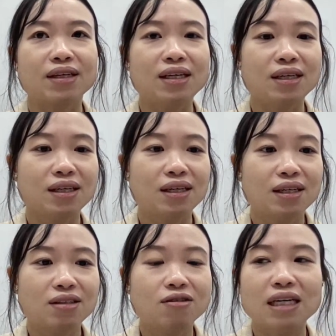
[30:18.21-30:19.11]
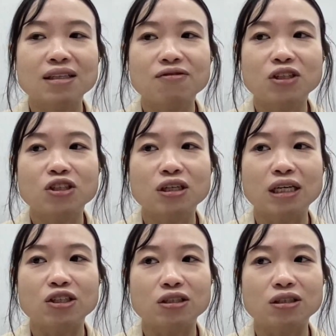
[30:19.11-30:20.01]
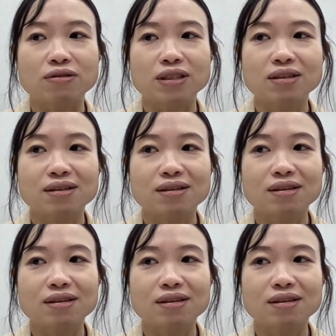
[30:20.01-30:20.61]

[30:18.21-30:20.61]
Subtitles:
Okay, so under feature engineering,